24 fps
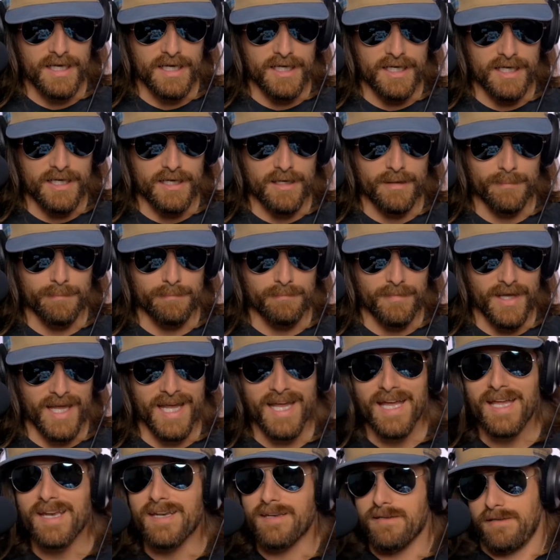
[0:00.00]

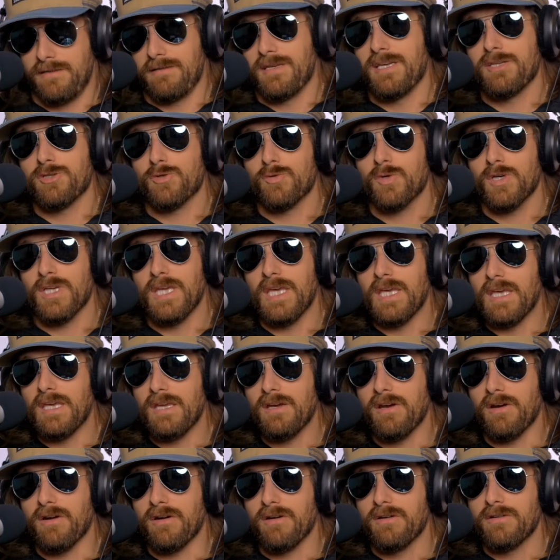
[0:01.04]
and his rookie
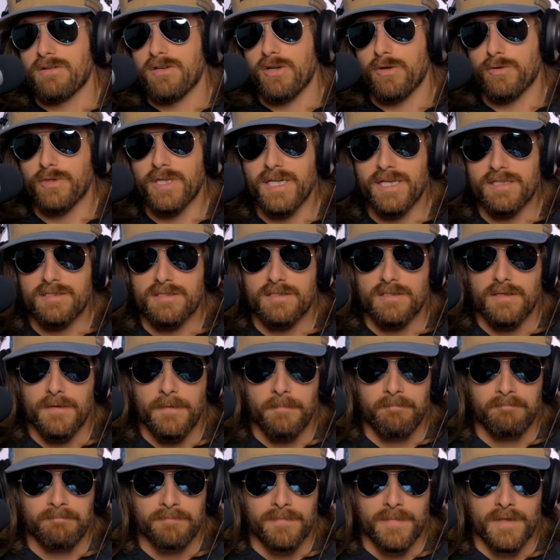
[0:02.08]
year, no less.
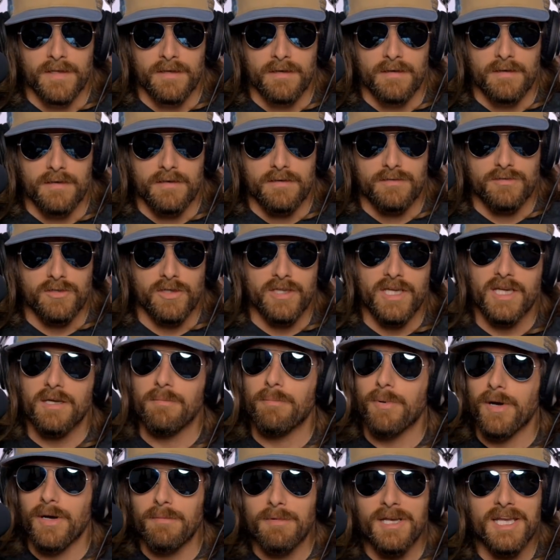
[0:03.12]
So they
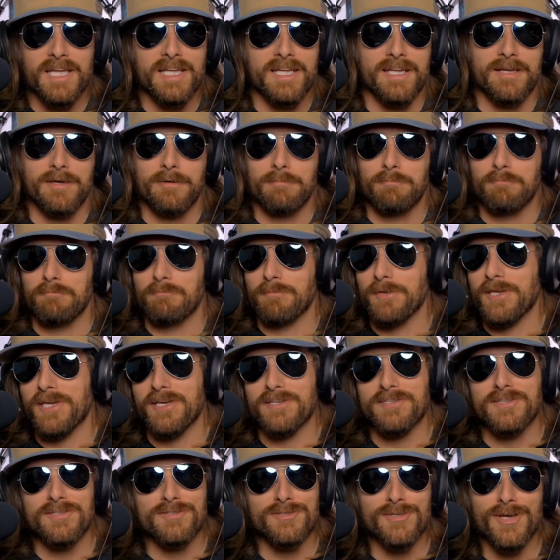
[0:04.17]
compare me to him
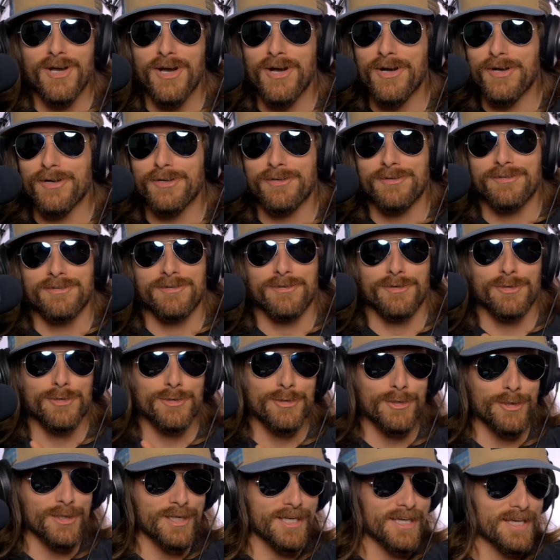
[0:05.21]
because he's young,
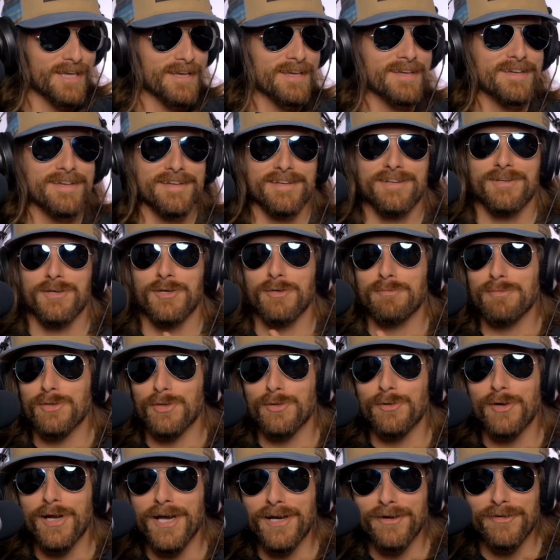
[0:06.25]
good-looking, good
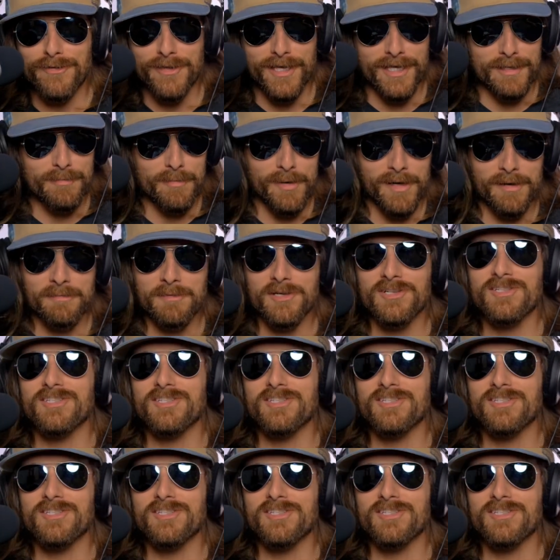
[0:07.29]
bull rider. They compare me to